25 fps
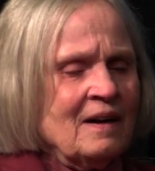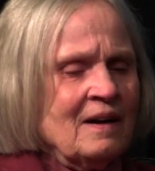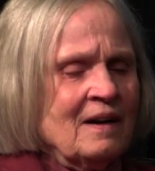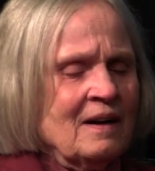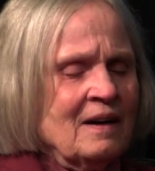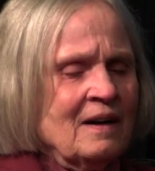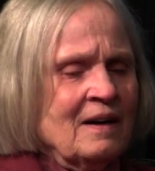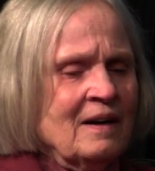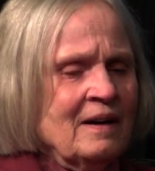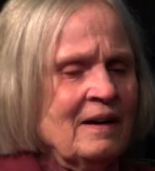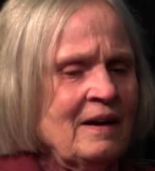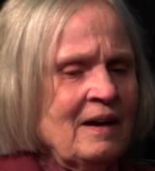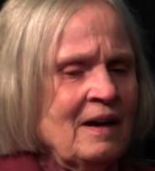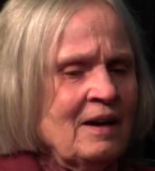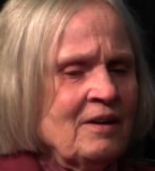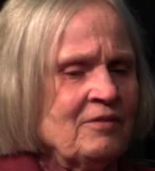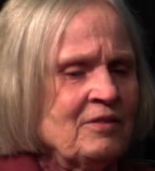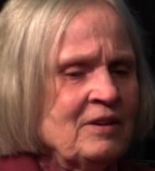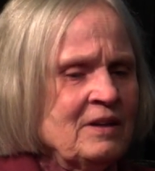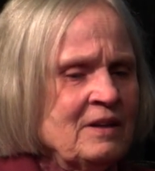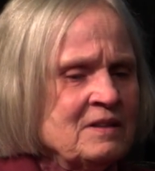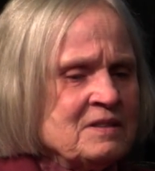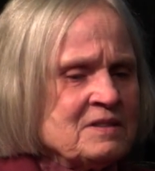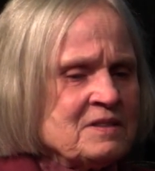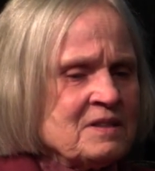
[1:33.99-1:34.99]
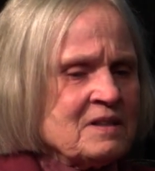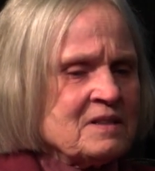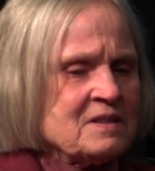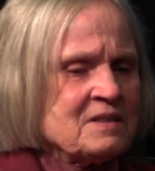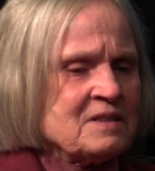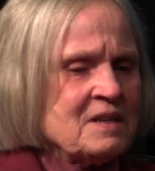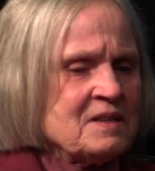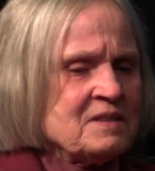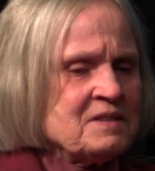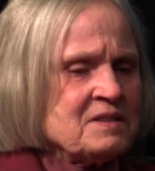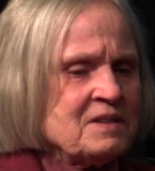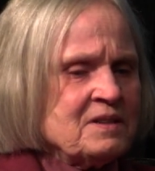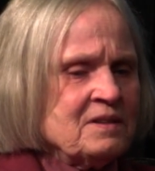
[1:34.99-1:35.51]
having
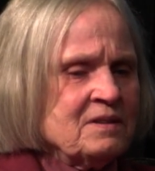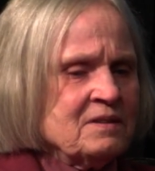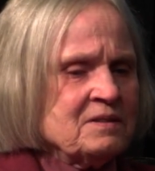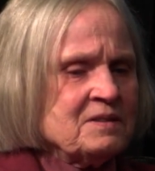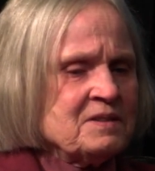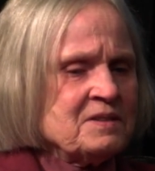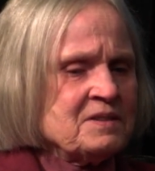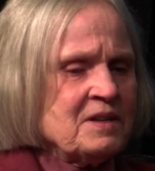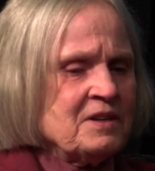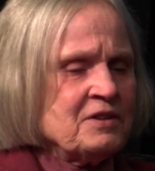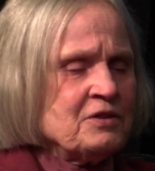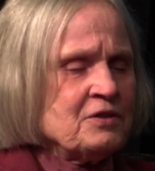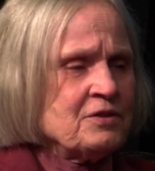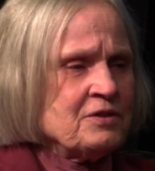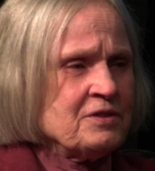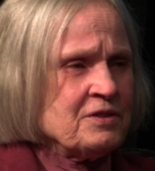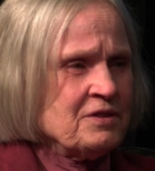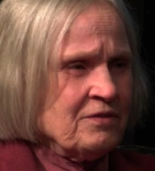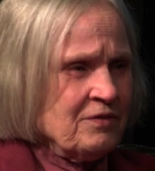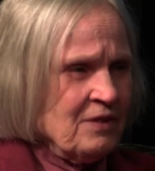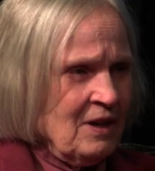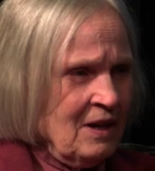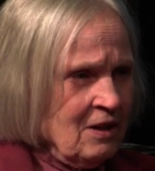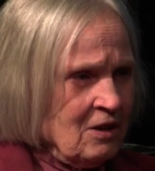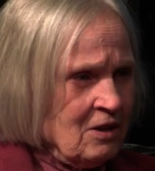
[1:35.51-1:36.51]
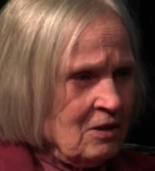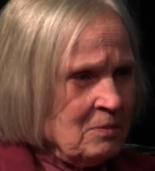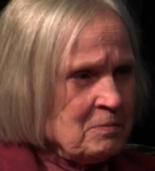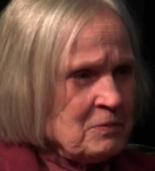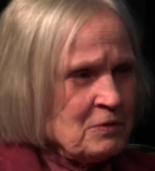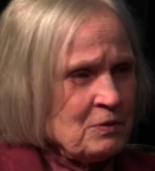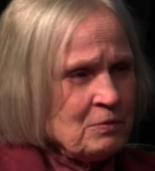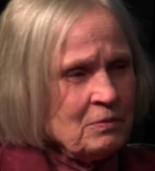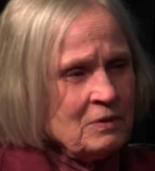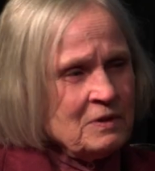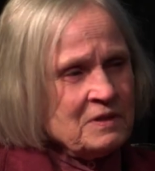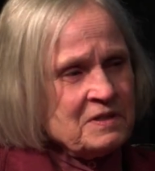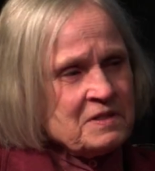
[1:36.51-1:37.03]
Success Skills Center
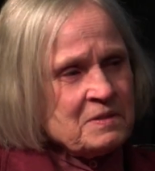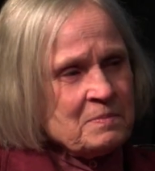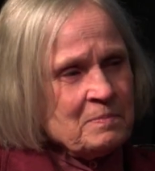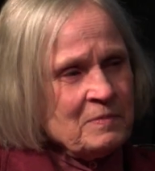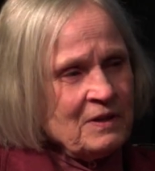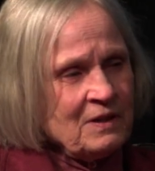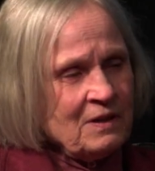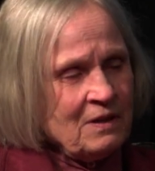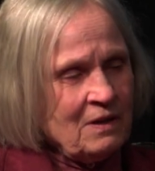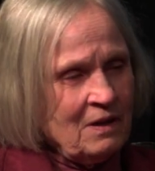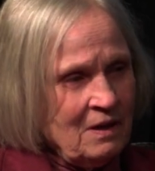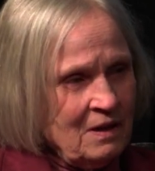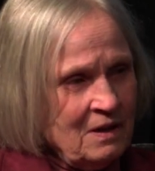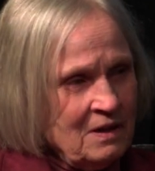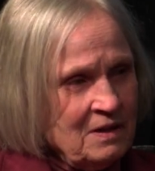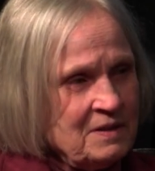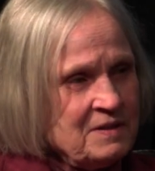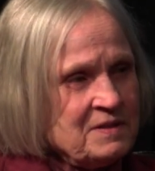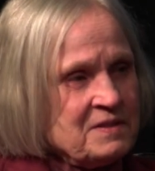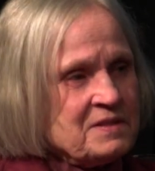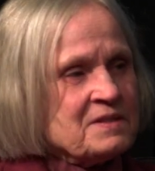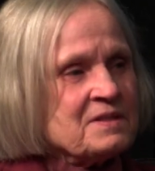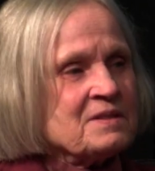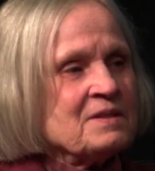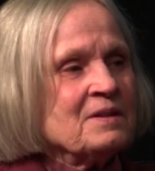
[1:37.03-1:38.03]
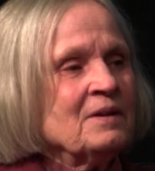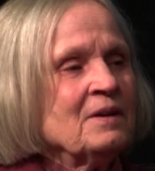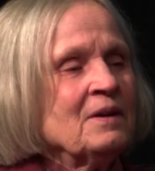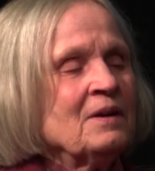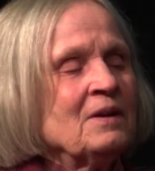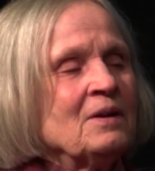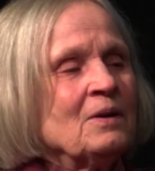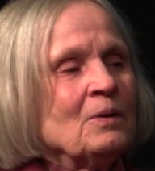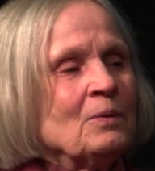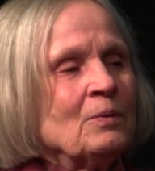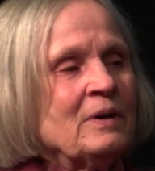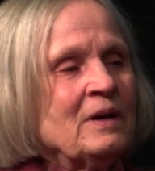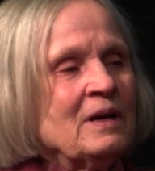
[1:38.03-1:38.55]
developed was because
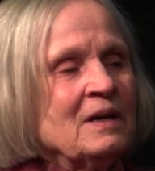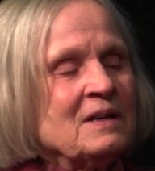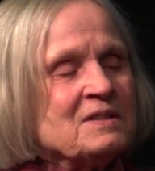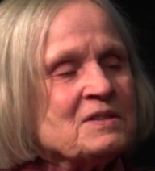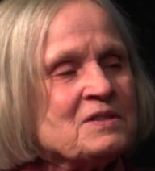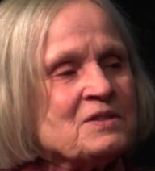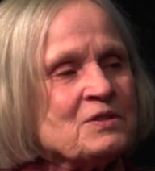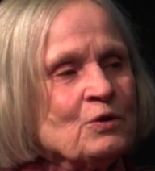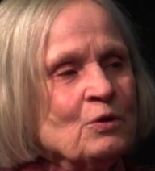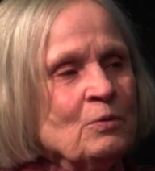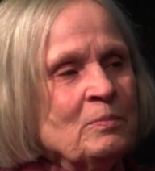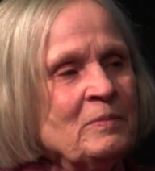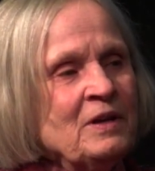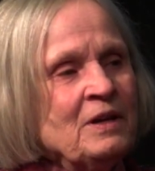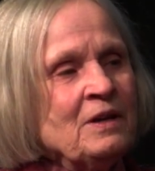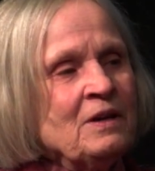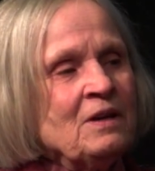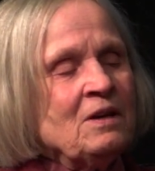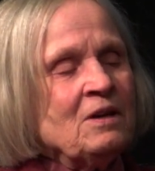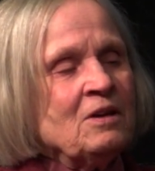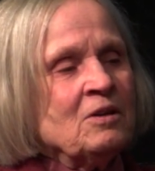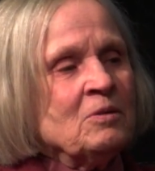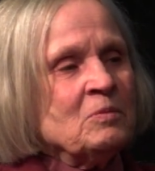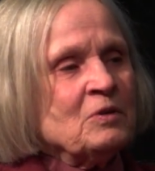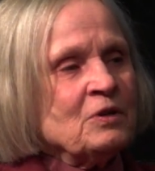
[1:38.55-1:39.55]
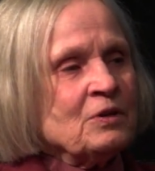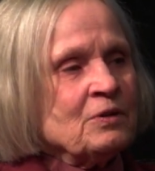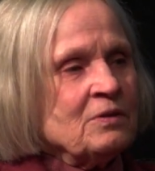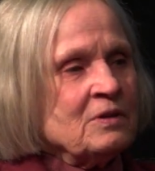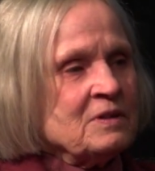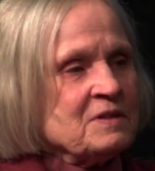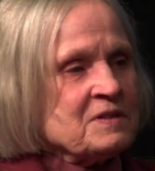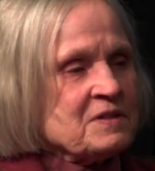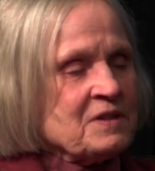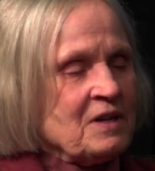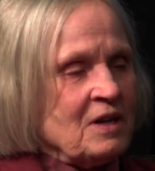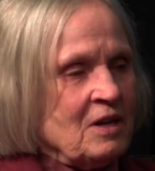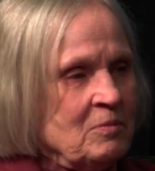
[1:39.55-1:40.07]
we had so many
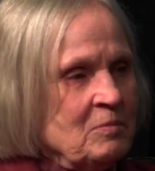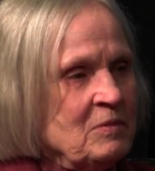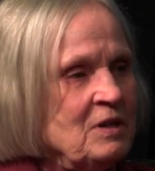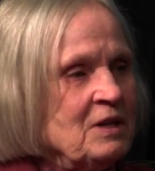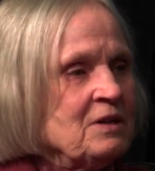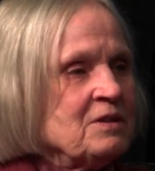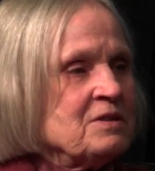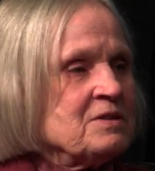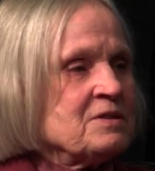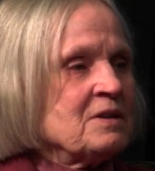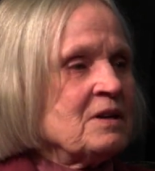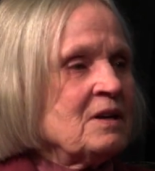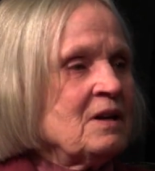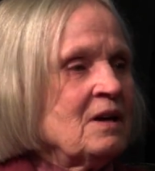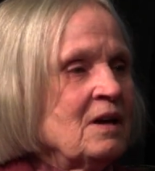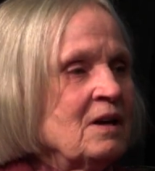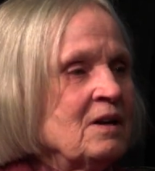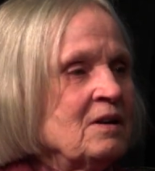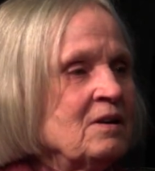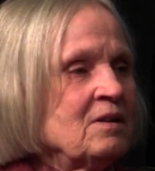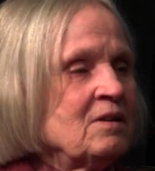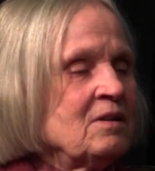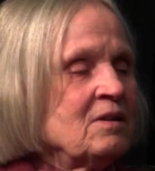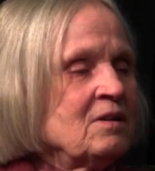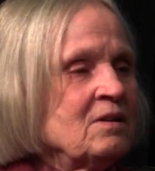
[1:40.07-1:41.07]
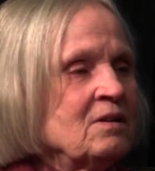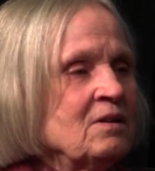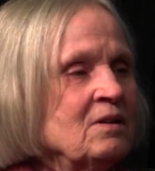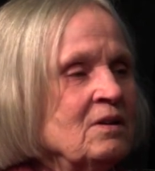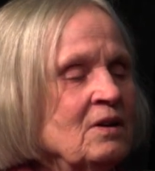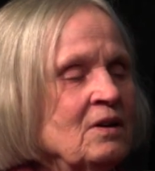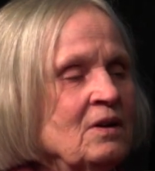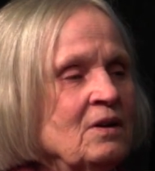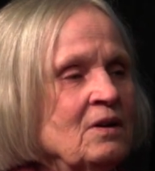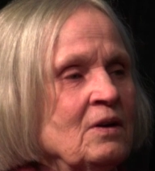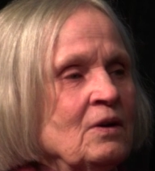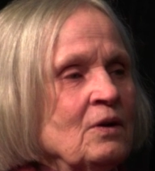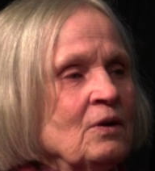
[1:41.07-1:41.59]
immigrants coming to Canada
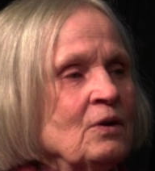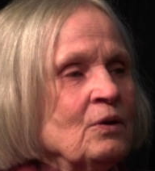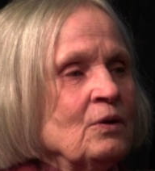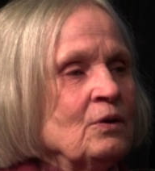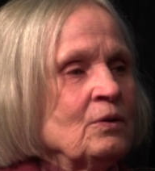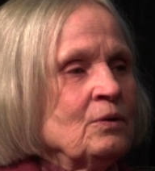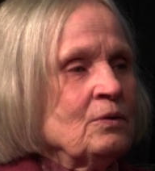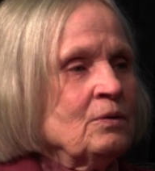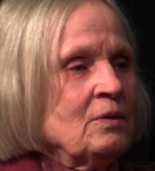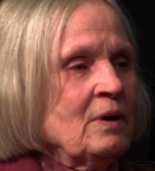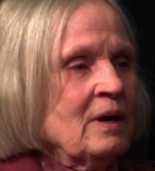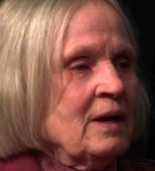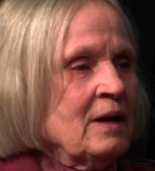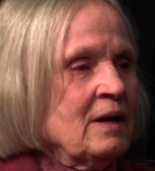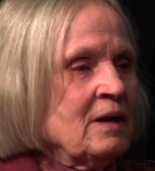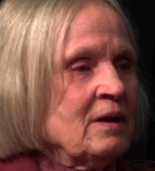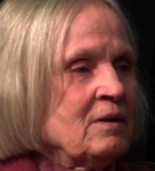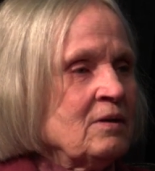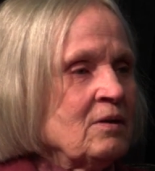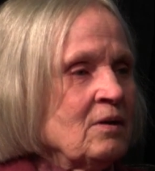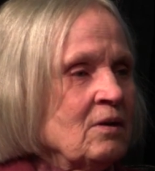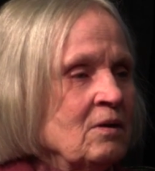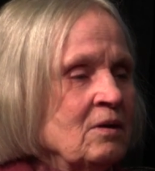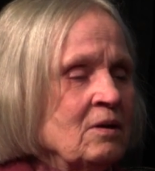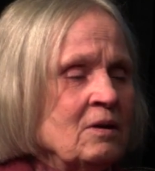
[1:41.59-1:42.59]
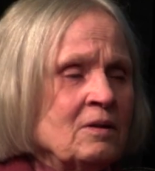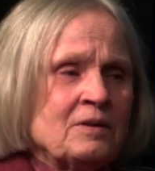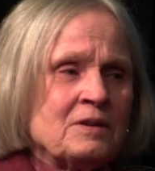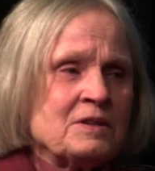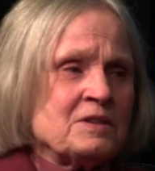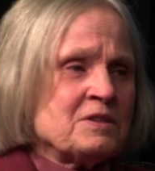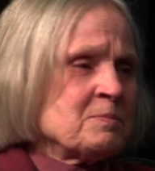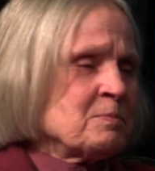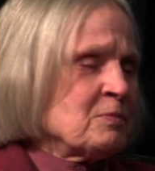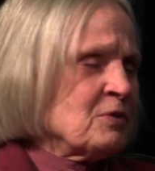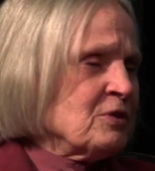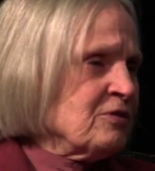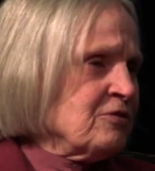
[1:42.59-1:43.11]
who had all
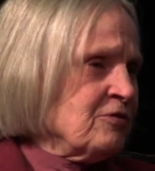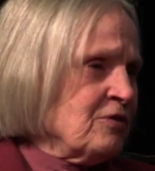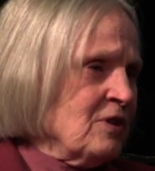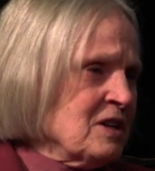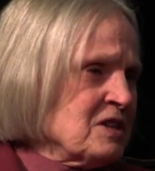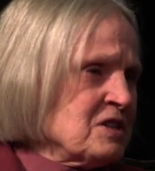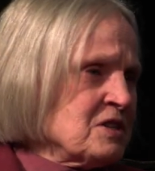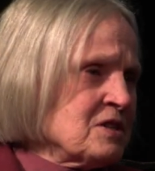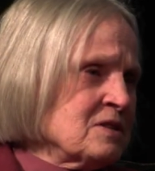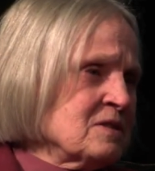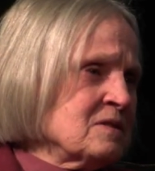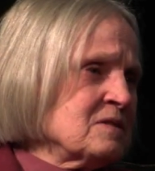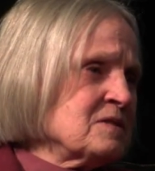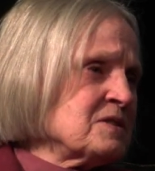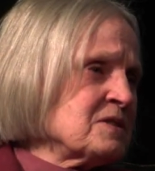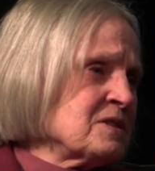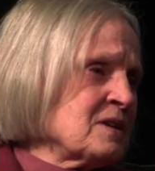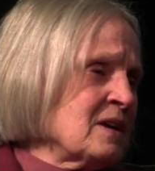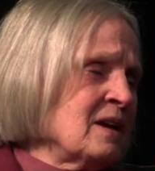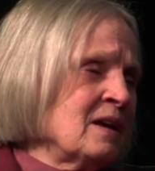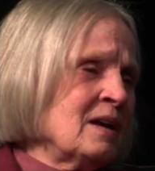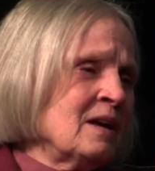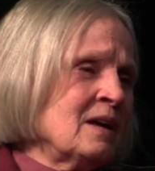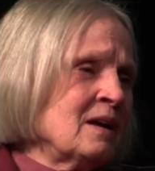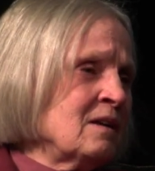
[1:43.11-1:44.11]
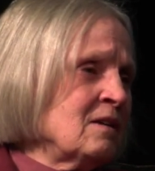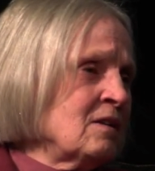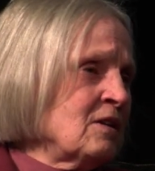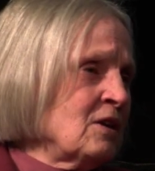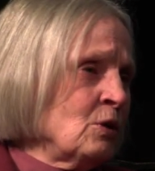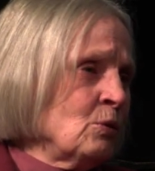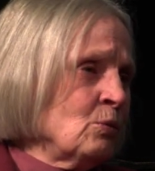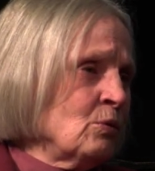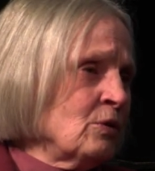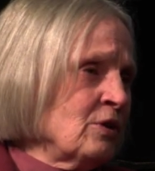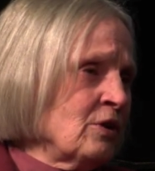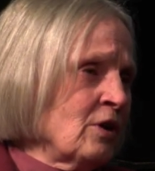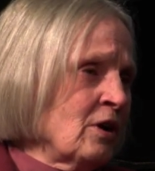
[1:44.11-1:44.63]
these professions and
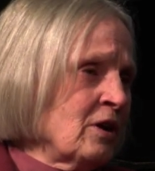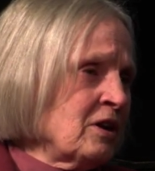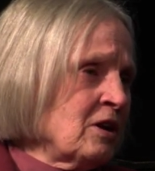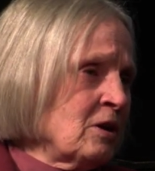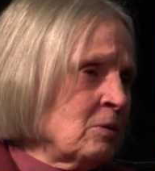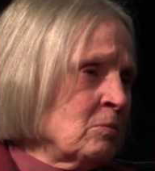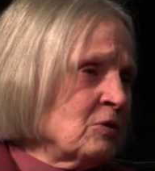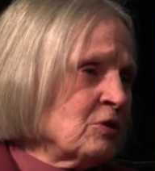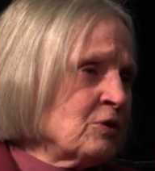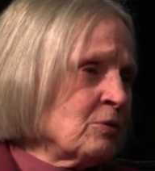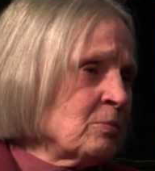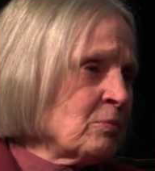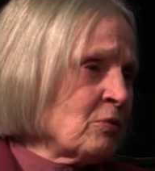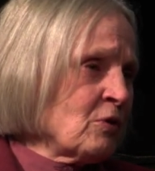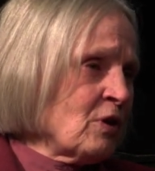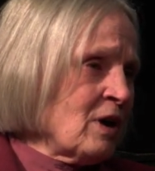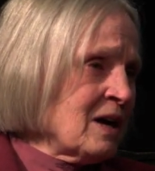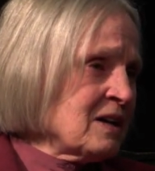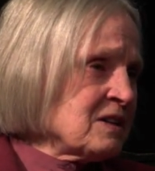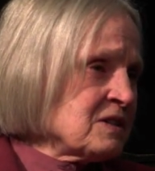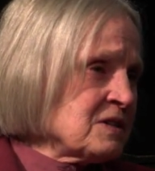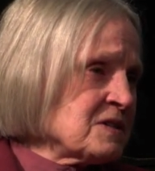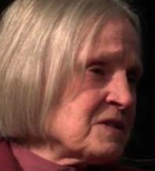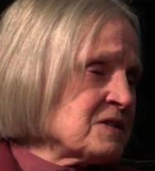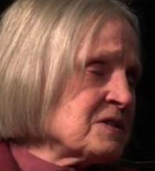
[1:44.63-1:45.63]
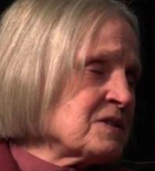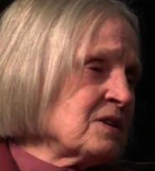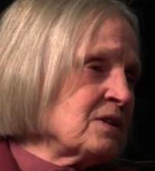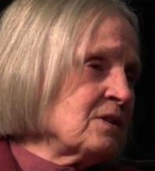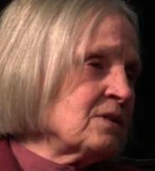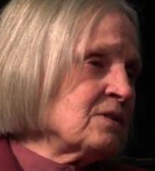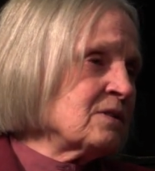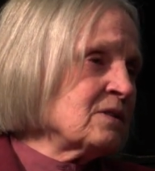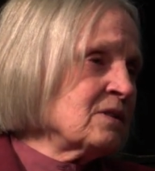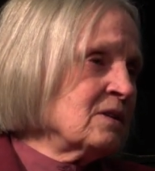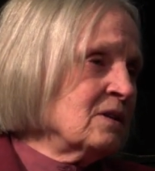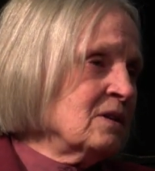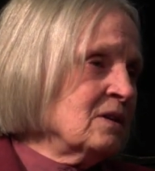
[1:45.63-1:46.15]
they were not able to practice
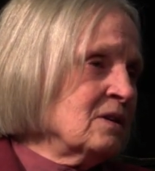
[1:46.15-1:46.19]
here.